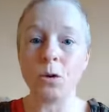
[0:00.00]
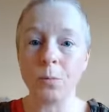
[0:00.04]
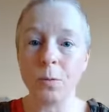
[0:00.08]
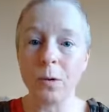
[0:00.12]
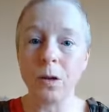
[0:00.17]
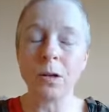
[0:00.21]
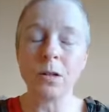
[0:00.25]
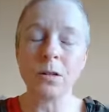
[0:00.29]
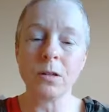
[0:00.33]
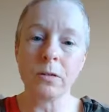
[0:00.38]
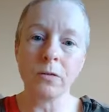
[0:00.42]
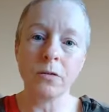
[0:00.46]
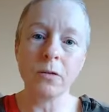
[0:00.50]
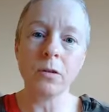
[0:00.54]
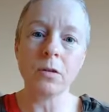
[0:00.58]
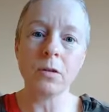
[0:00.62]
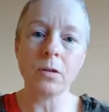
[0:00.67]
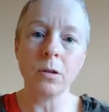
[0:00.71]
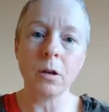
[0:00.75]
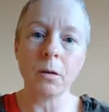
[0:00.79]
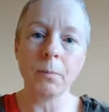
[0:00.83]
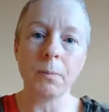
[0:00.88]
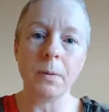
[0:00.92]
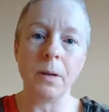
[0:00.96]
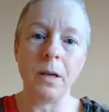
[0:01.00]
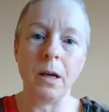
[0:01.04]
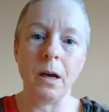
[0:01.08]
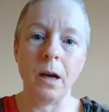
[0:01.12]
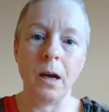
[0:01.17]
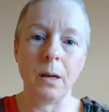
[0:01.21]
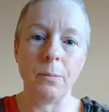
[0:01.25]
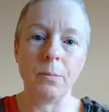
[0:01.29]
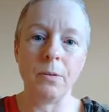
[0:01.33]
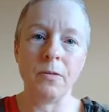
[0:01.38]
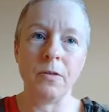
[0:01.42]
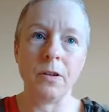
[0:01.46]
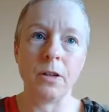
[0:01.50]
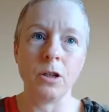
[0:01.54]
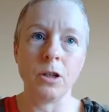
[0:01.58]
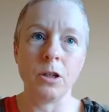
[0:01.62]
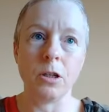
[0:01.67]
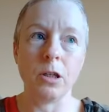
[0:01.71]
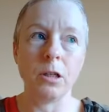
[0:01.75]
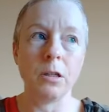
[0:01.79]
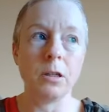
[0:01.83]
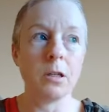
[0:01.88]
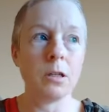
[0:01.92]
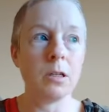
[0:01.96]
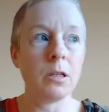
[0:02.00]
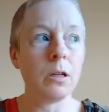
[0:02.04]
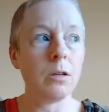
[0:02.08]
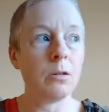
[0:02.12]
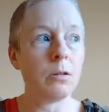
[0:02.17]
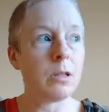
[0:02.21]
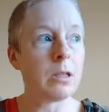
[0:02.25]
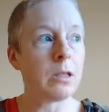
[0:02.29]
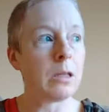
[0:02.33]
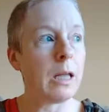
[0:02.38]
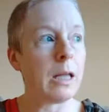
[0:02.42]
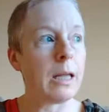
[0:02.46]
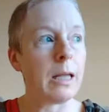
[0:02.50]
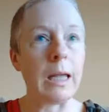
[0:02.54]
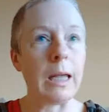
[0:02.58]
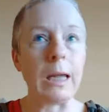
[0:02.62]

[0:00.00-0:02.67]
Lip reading: because if you stop being hypervigilant, the cells are saying,